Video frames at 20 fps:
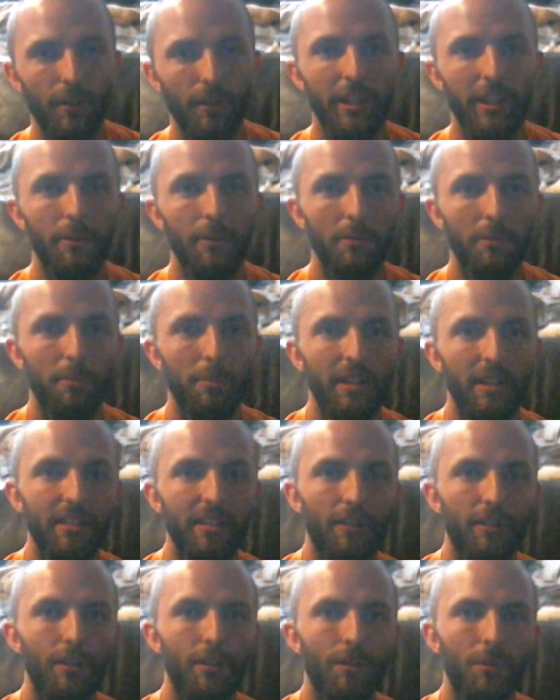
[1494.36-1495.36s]
So
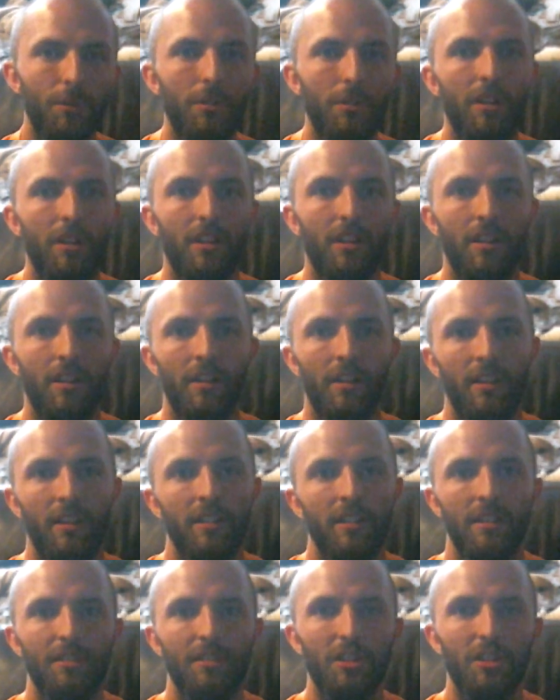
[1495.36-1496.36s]

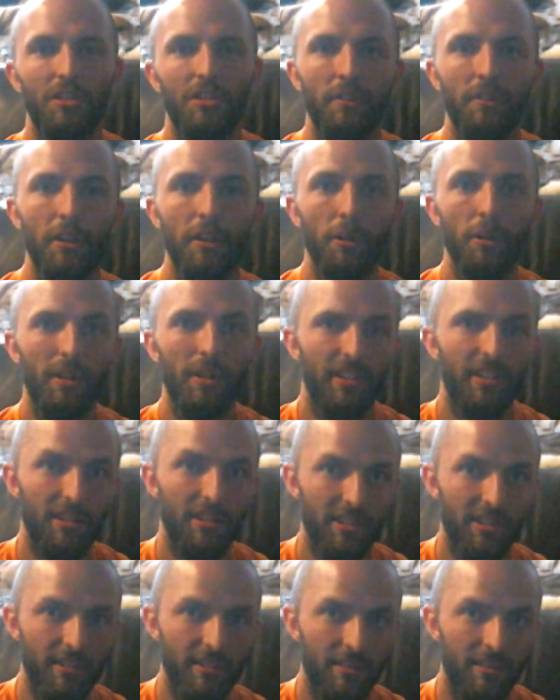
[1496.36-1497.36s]
if
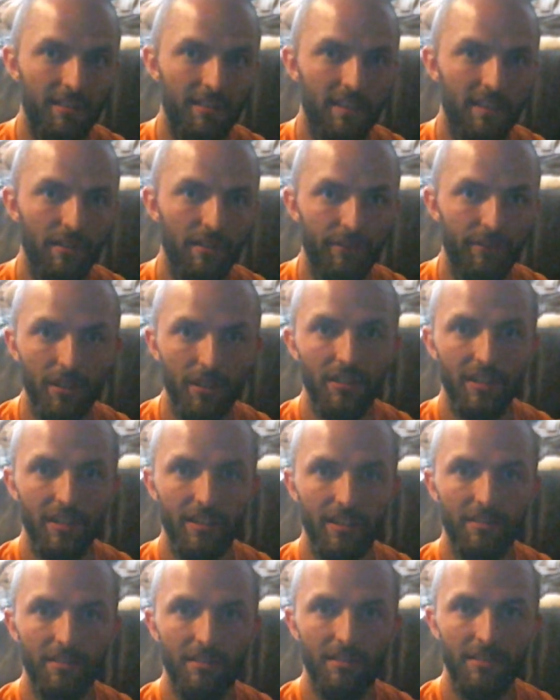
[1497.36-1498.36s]
if there would be any
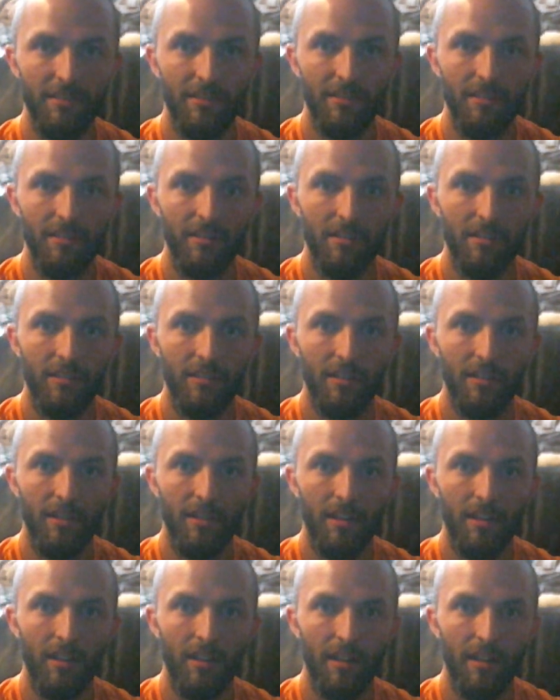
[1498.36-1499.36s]
advice, which I wouldn't